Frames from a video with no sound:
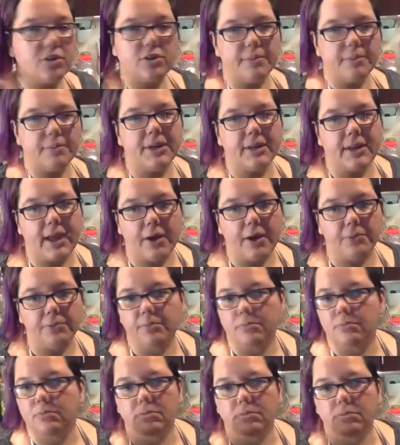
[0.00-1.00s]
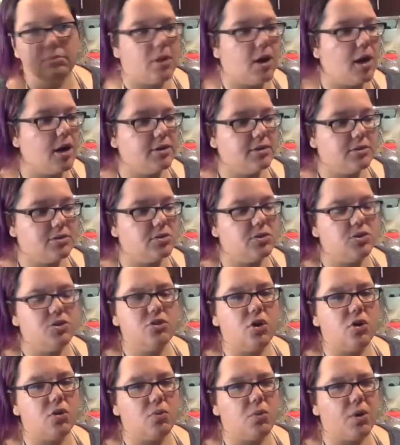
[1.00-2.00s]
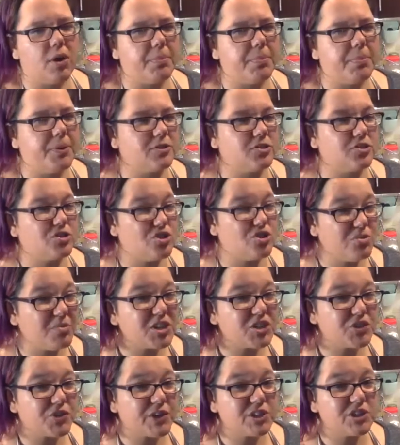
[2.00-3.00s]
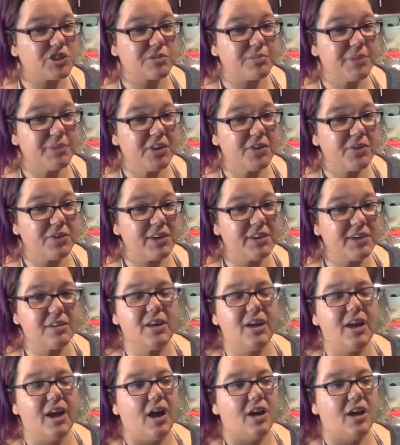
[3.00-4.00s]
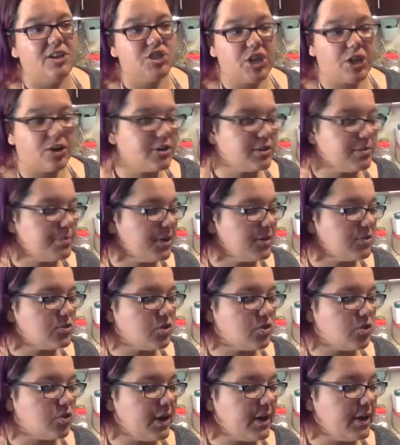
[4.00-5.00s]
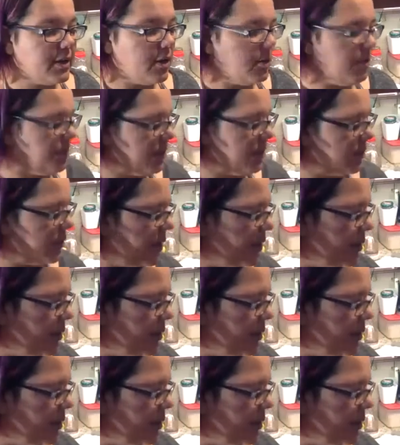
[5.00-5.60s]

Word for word: them in now. Uh, you don't want to put too much fresh tomato in. Cherry tomatoes are great. Oh, here they